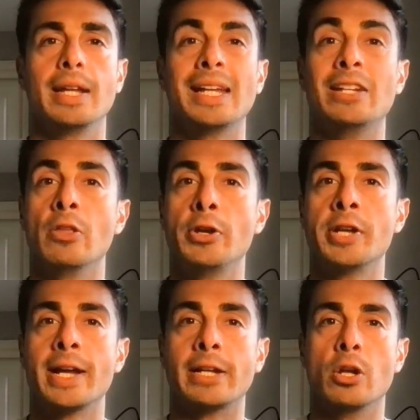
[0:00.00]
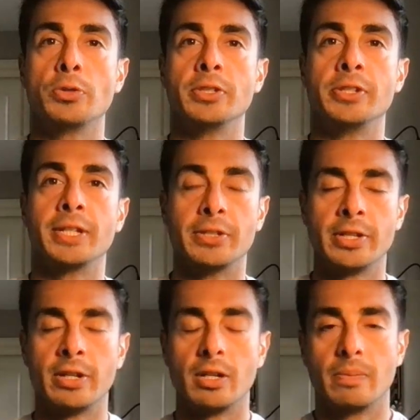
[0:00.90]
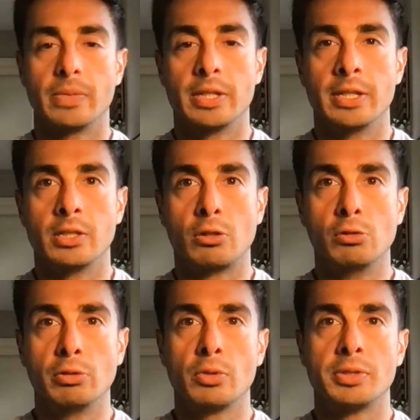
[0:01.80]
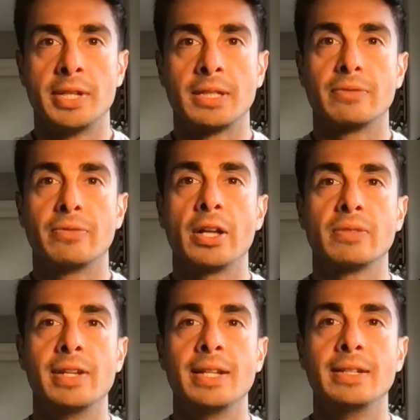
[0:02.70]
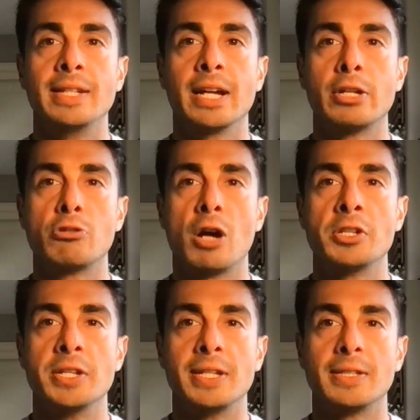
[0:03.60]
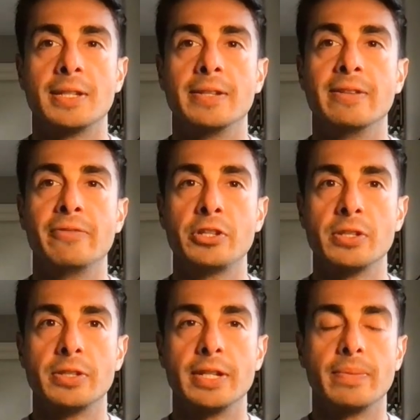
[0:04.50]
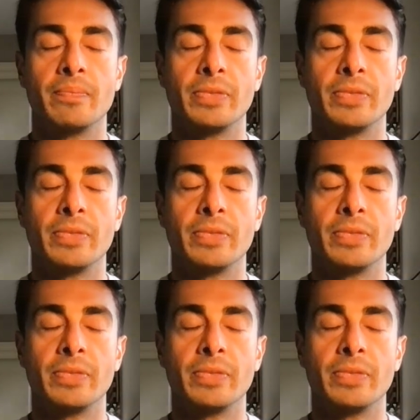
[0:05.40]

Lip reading: Another diagnosis to consider is glucose-6-phosphate dehydrogenase deficiency.